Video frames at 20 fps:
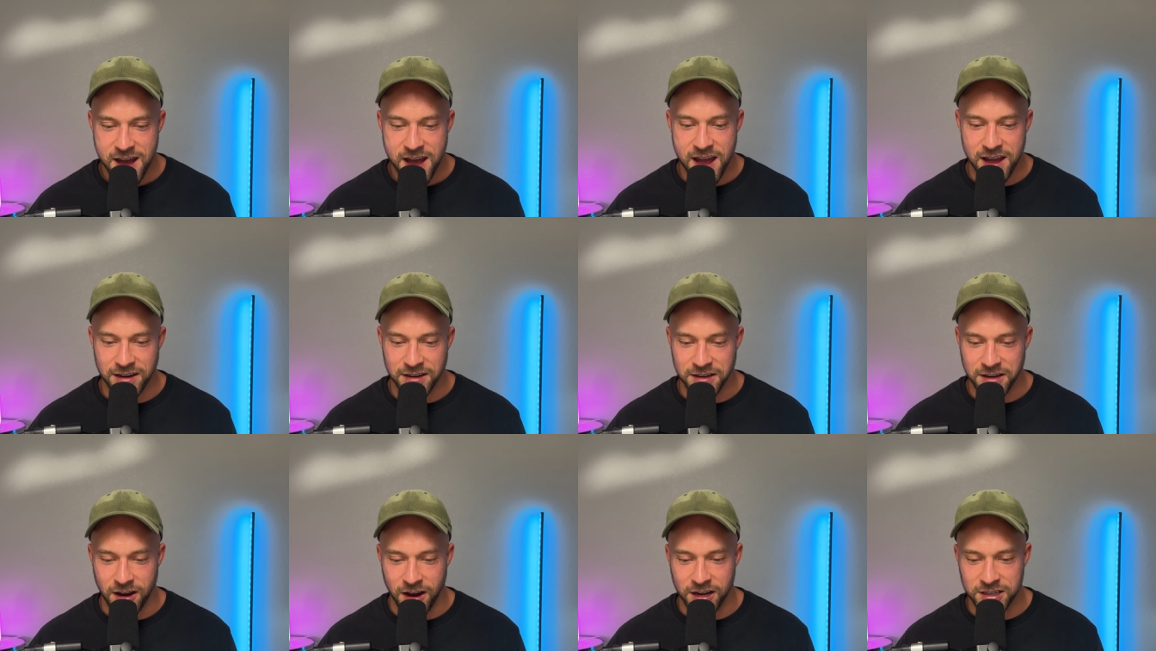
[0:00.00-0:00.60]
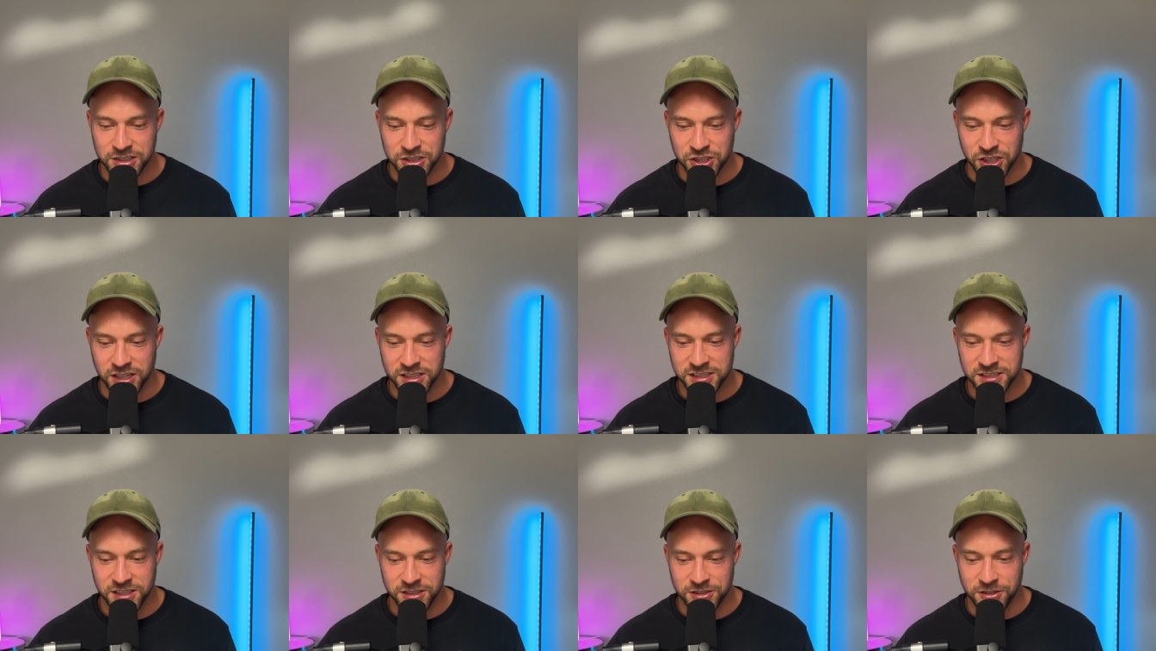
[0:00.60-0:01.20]
and not
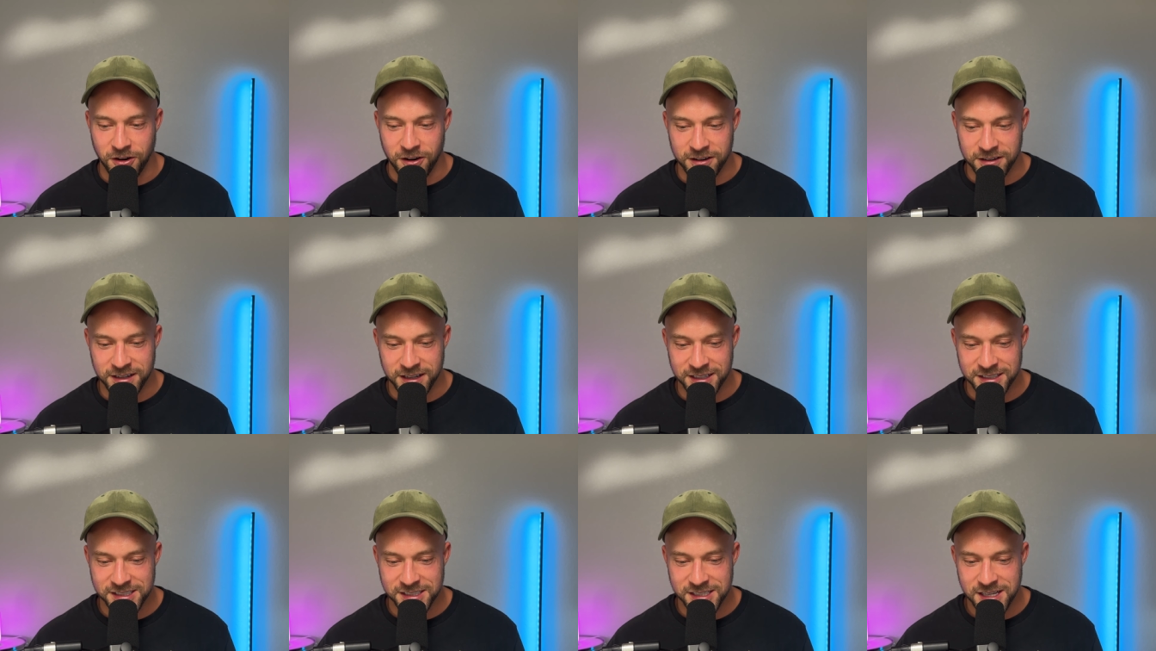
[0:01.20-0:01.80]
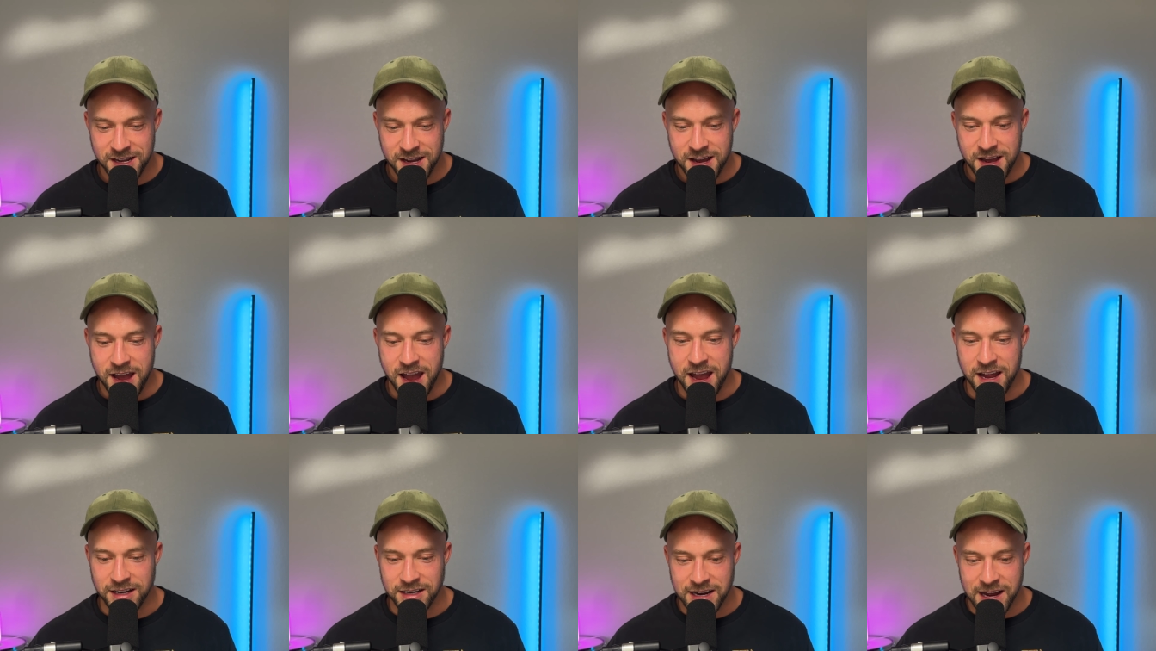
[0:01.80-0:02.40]
just the darkness.
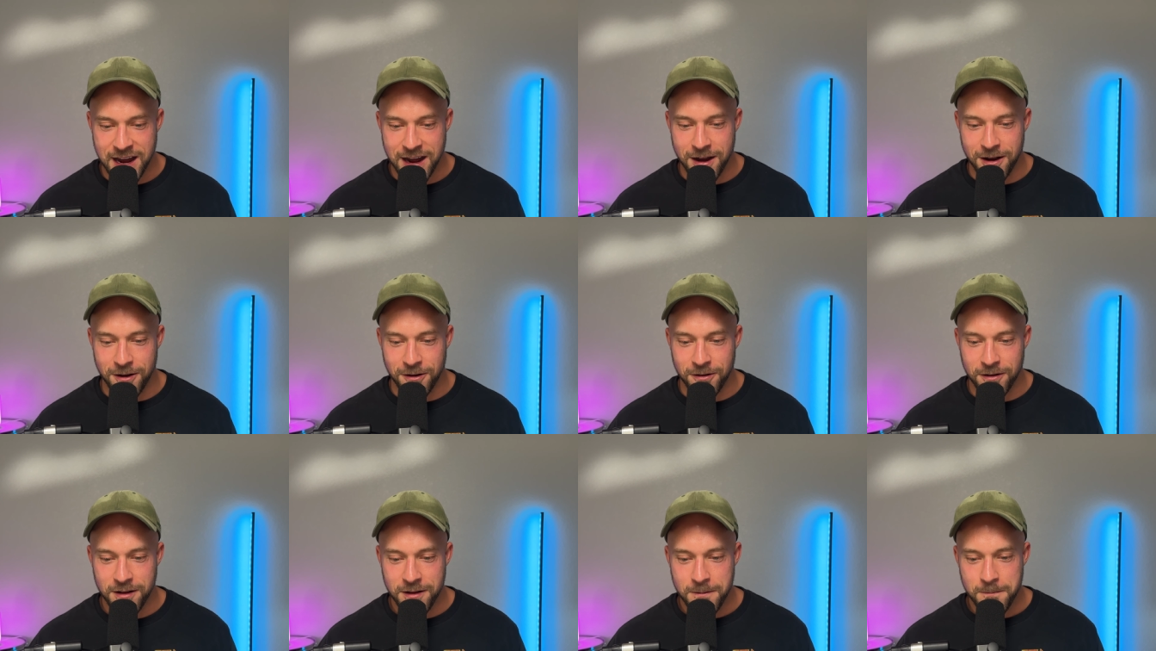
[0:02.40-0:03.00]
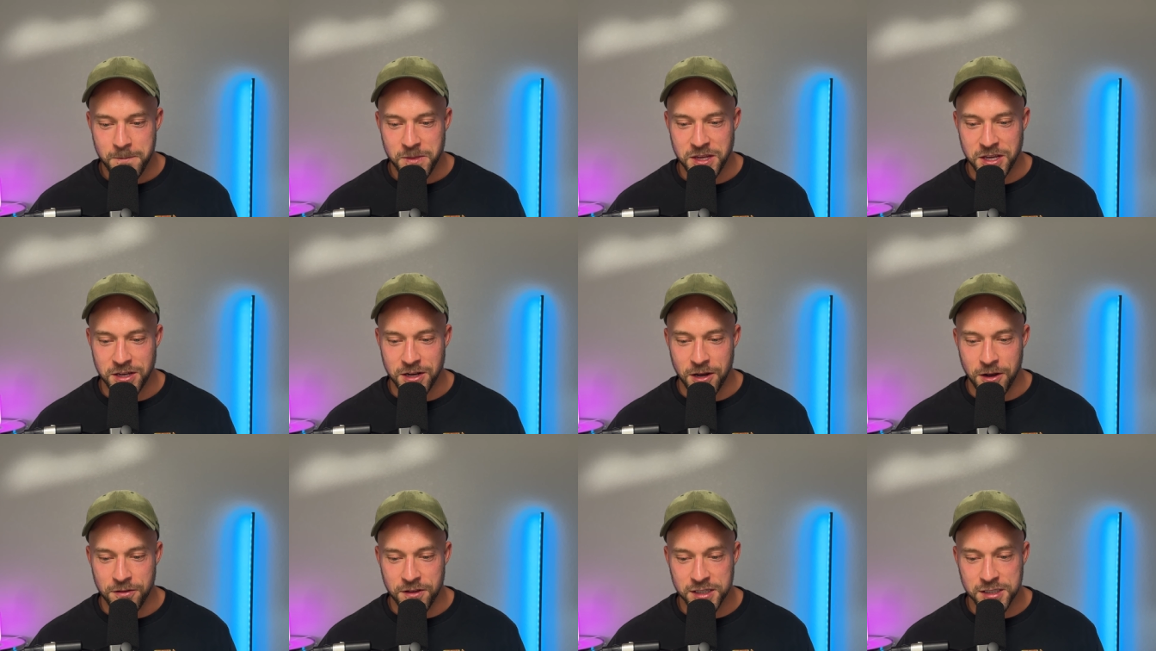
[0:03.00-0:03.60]
And now, you
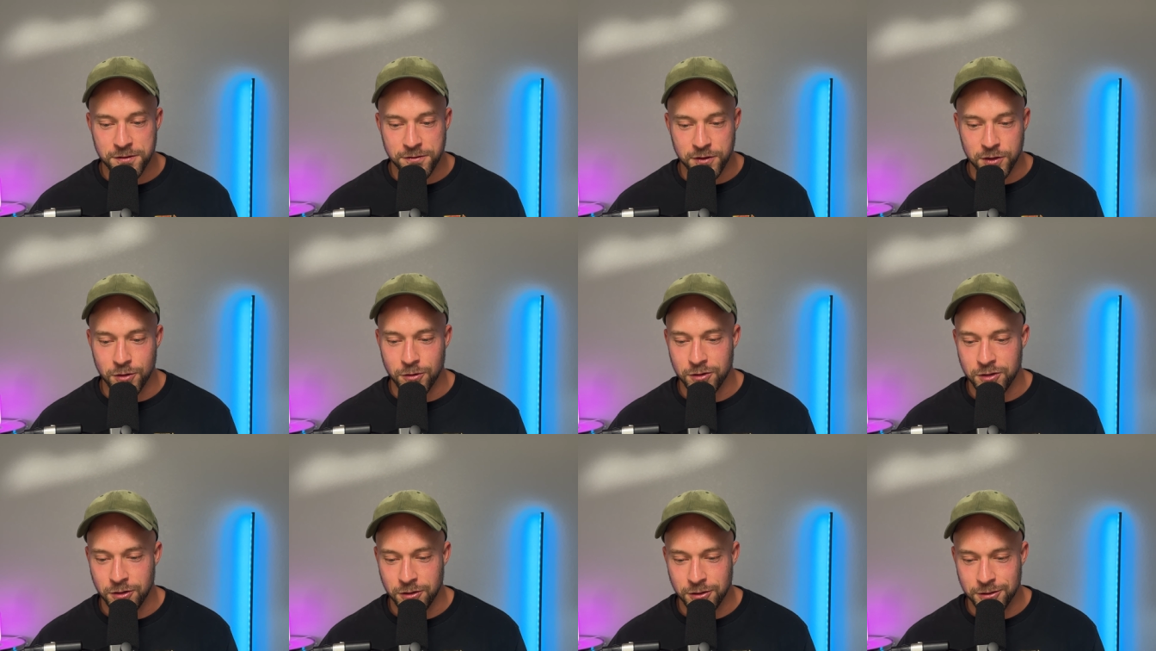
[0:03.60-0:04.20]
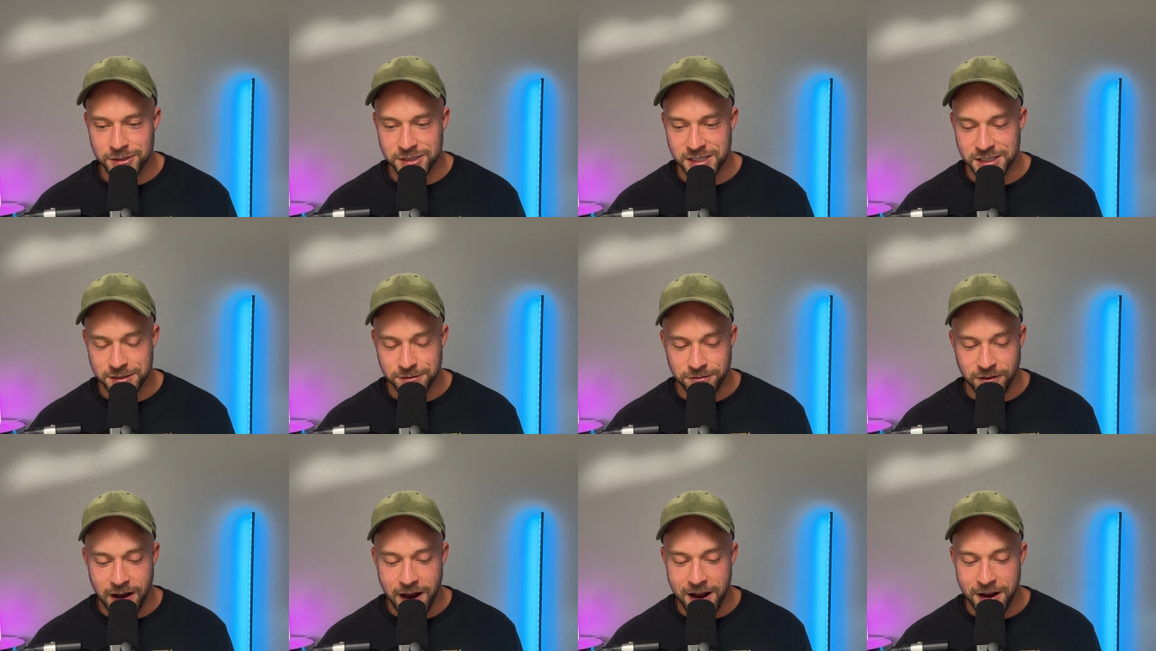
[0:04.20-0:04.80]
know, this fuel you used as
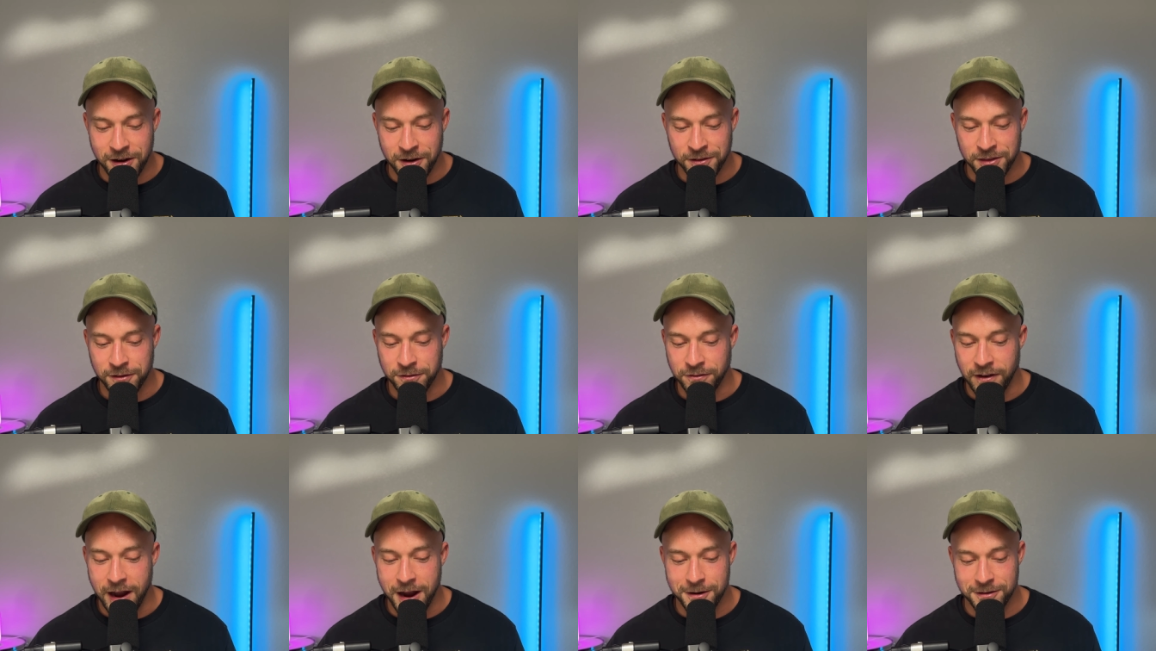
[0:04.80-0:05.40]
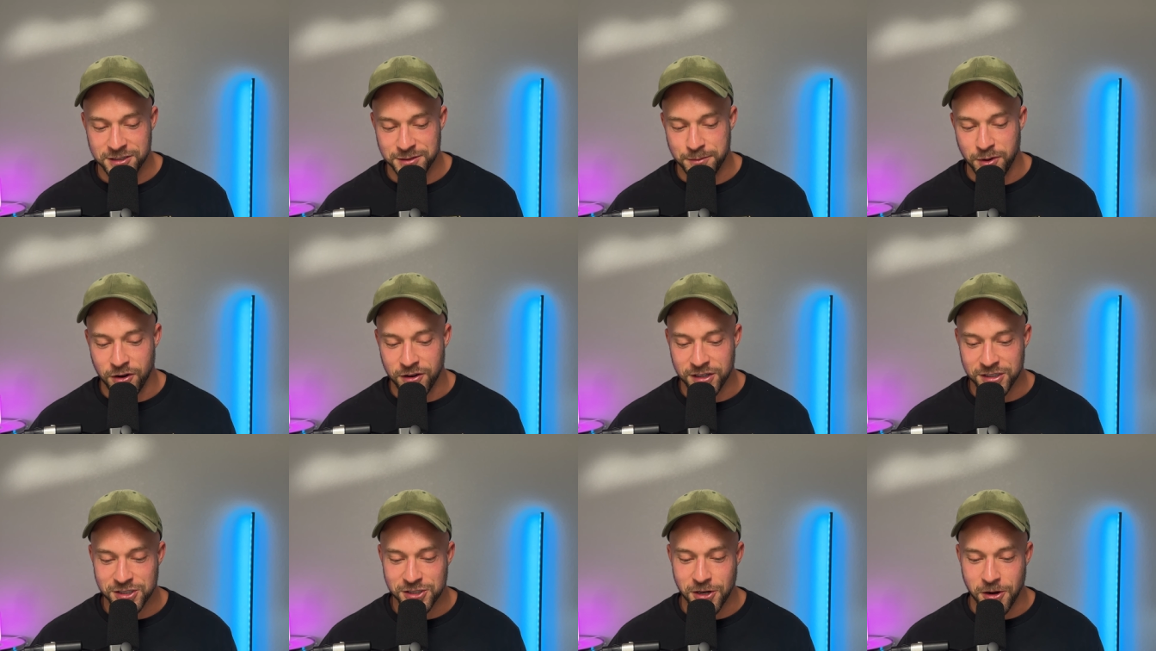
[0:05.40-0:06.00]
fire, the fire is
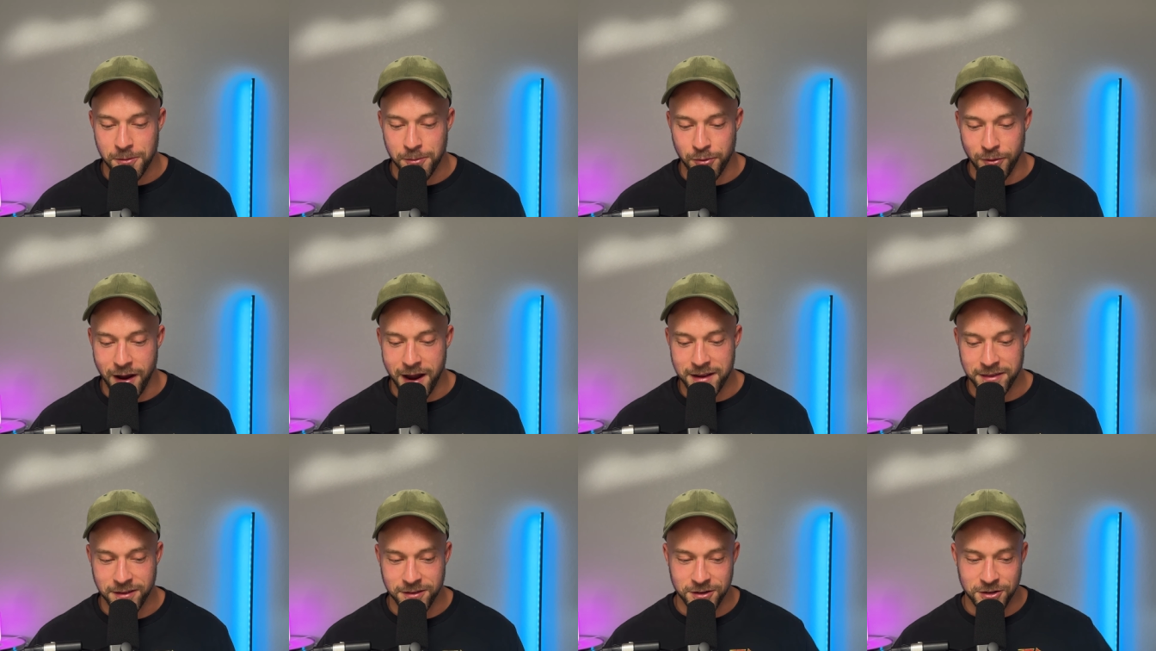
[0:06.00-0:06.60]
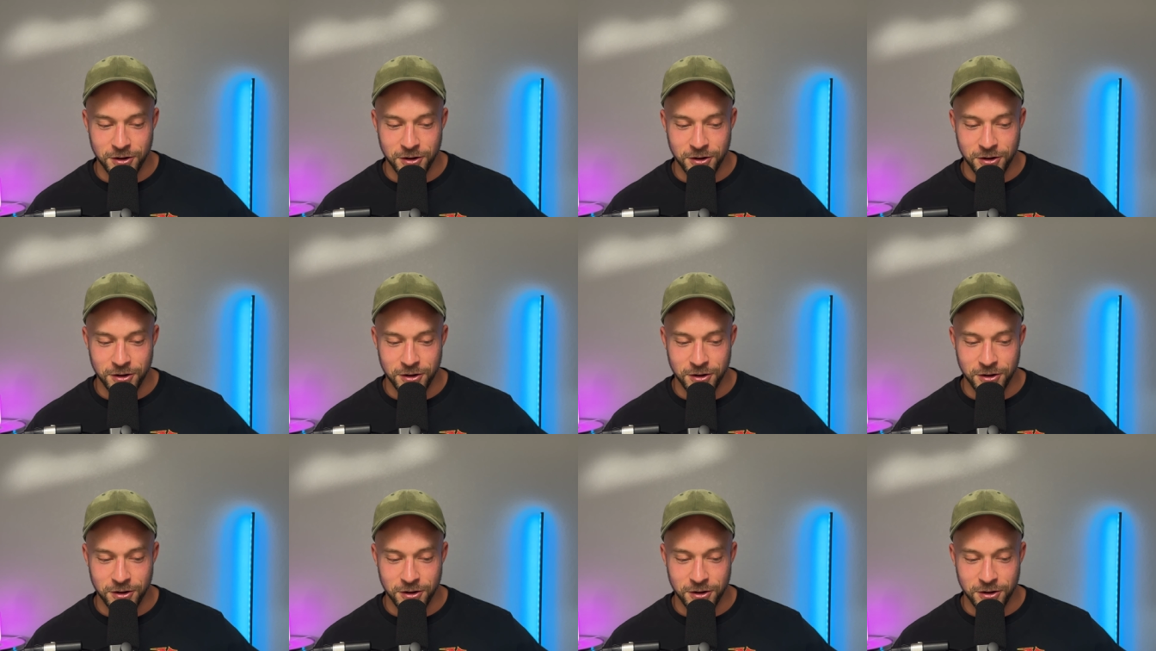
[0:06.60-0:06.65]
burning so bright that the